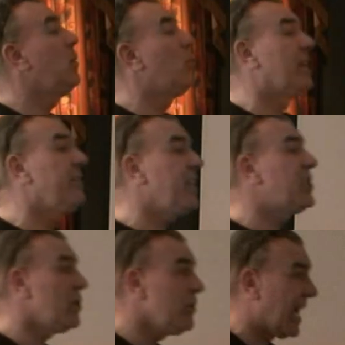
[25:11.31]
Well, if they
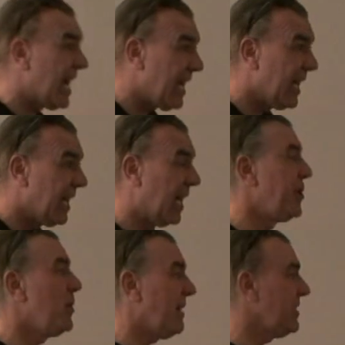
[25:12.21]
do that and
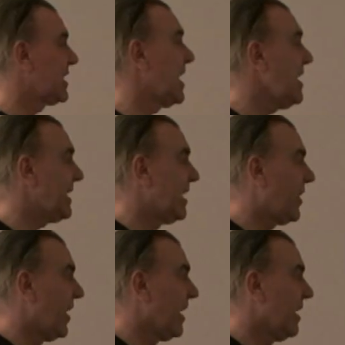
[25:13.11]
you haven't signed
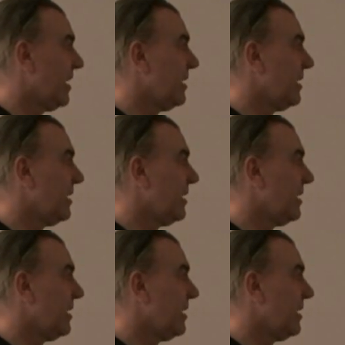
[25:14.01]
anything,